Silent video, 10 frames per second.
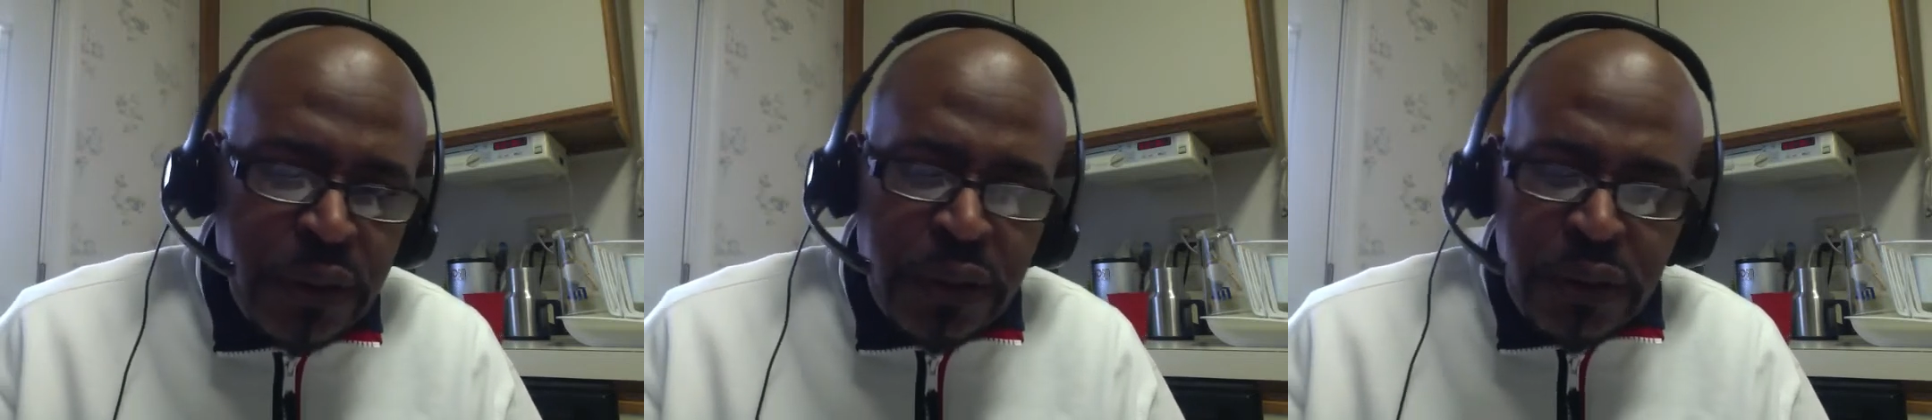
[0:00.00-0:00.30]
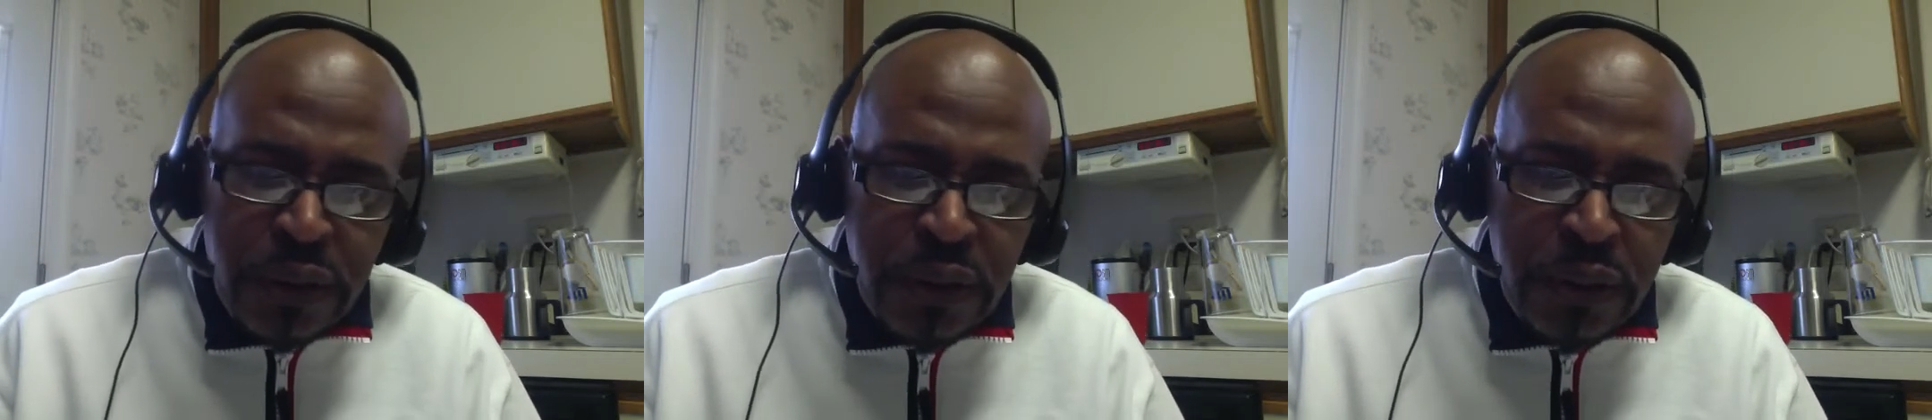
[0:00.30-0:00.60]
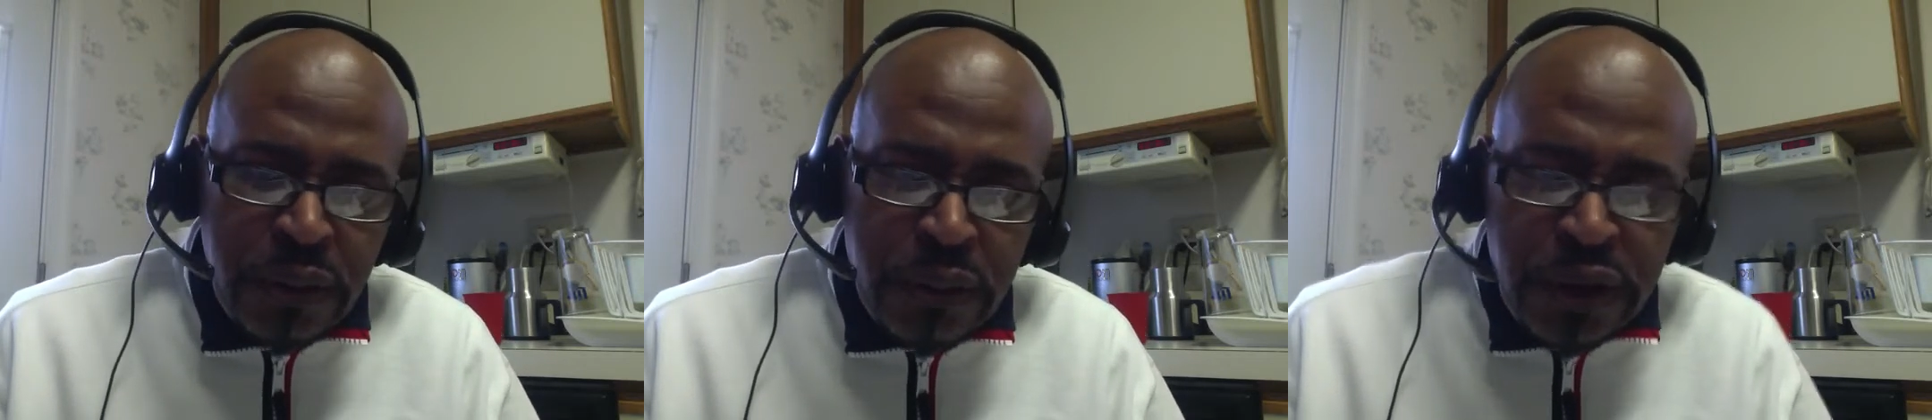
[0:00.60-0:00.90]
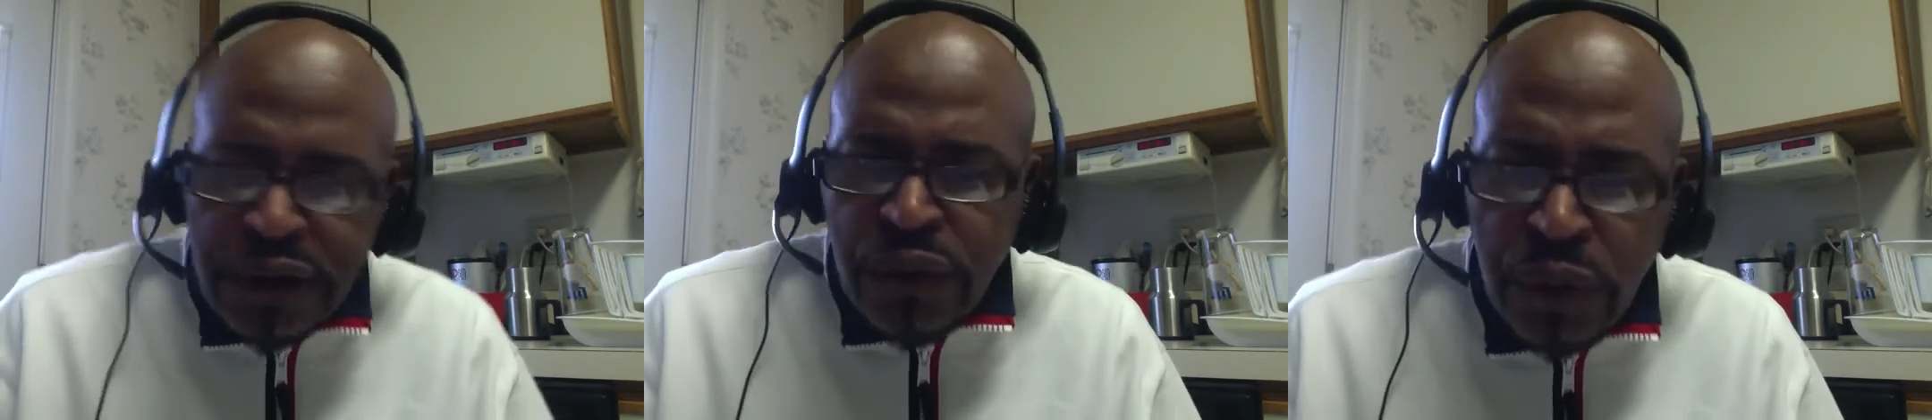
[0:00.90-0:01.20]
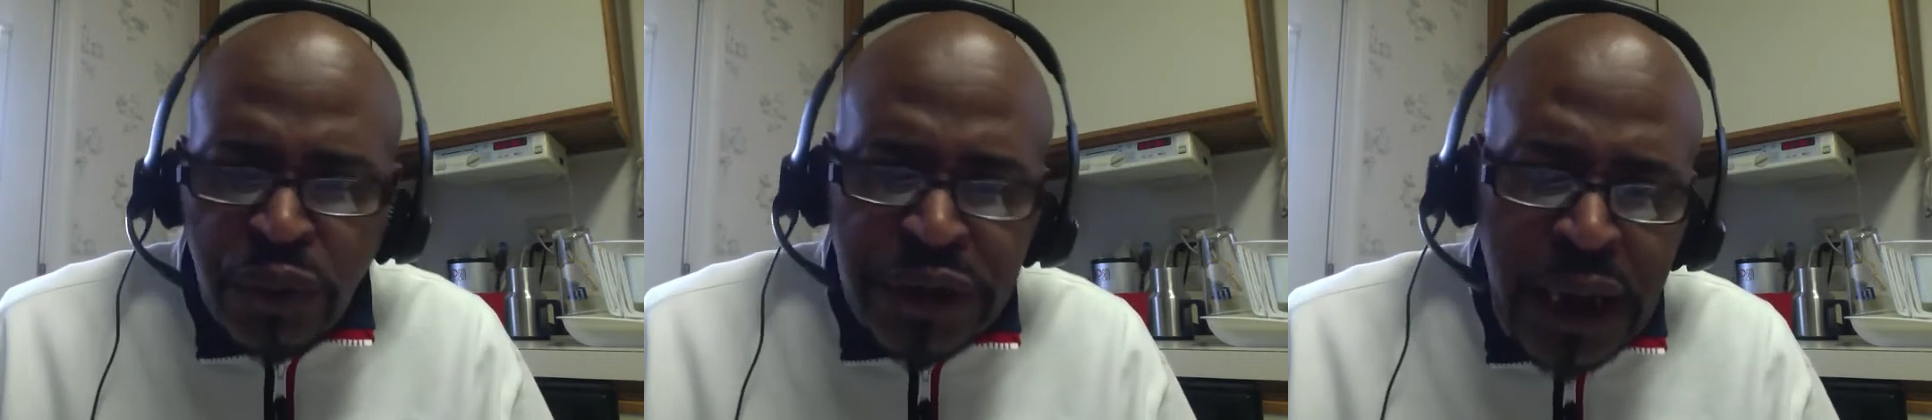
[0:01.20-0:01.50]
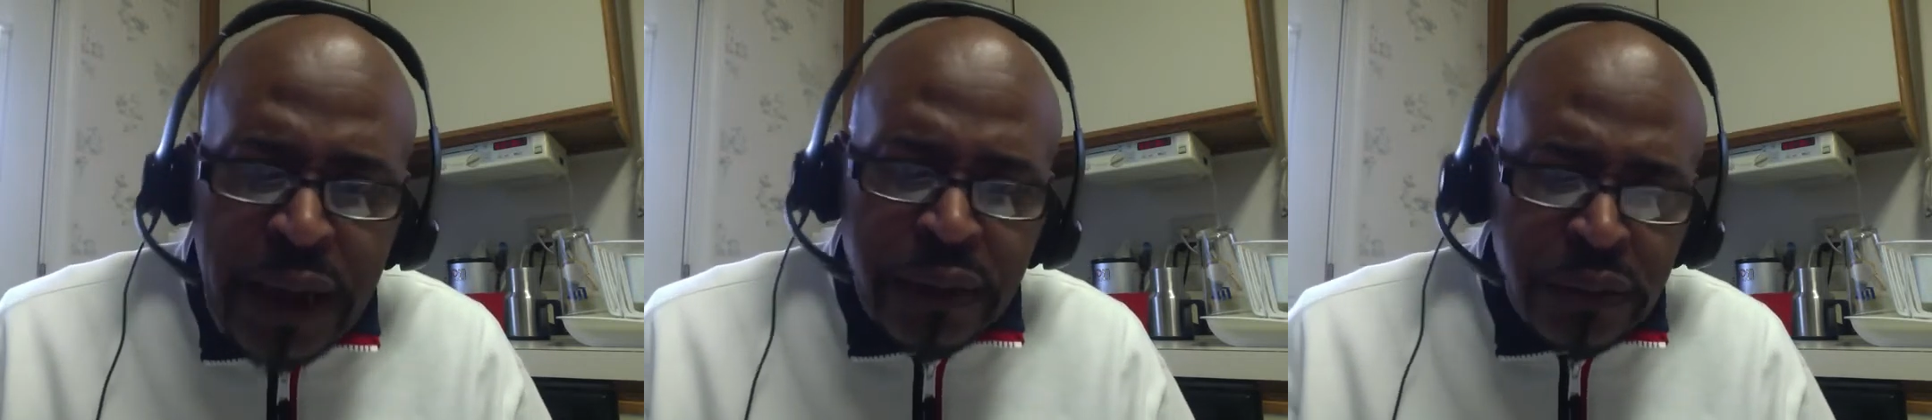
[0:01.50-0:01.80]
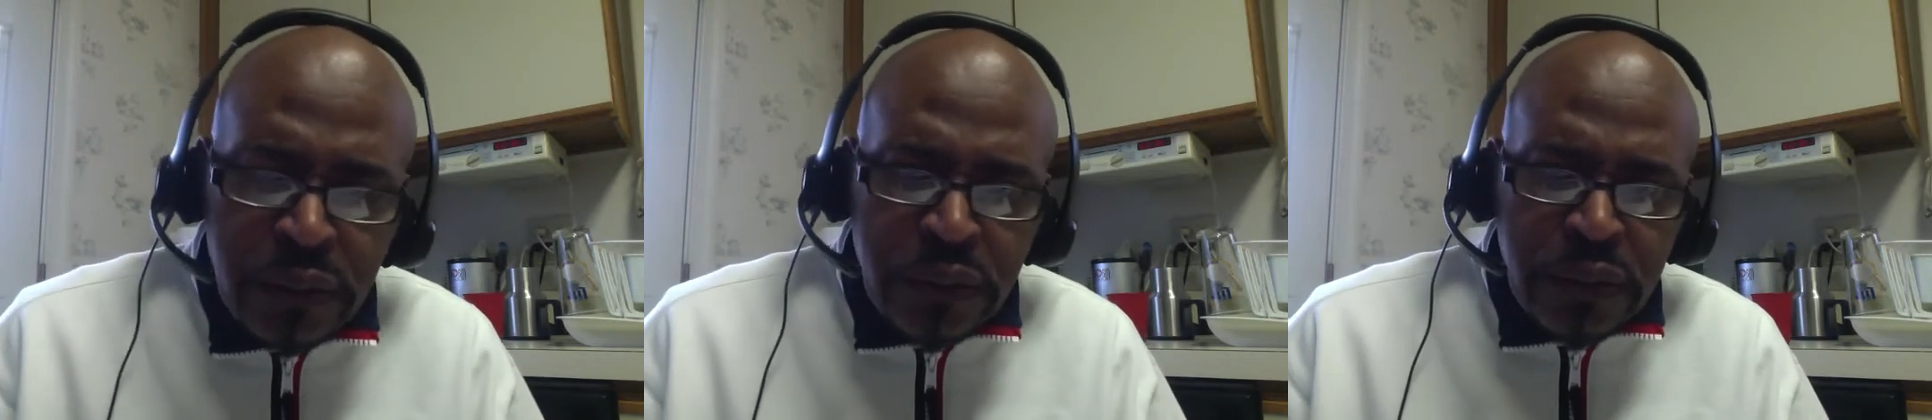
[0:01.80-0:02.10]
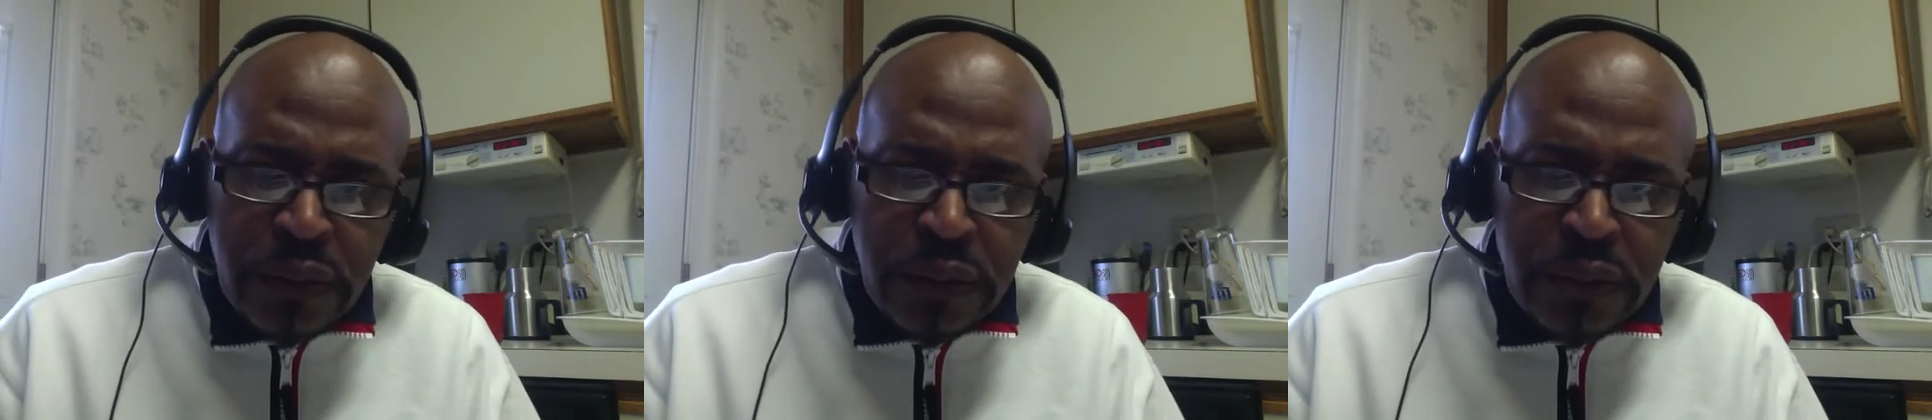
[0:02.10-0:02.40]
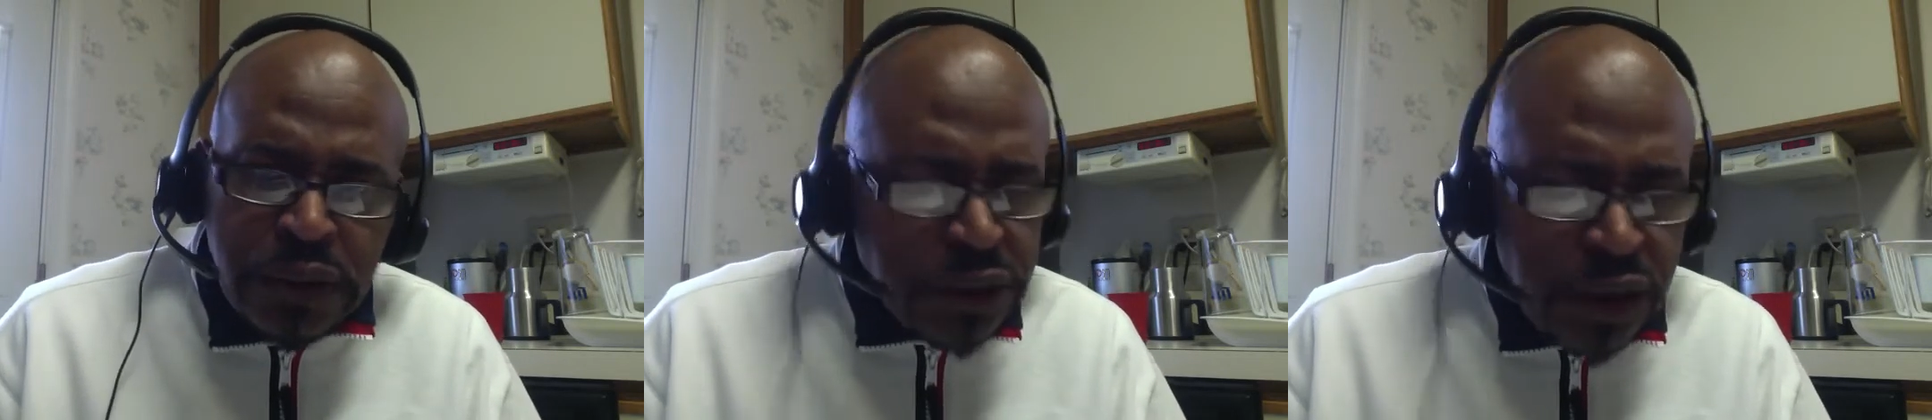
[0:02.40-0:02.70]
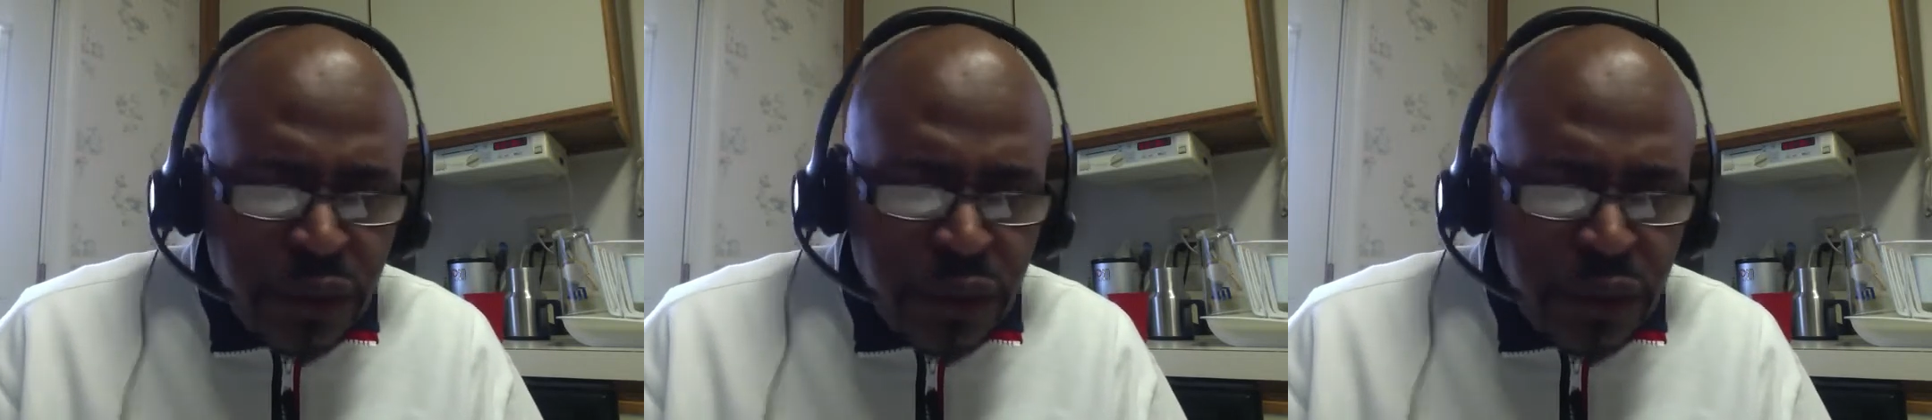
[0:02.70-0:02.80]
We don't prevent shit. We just wait till shit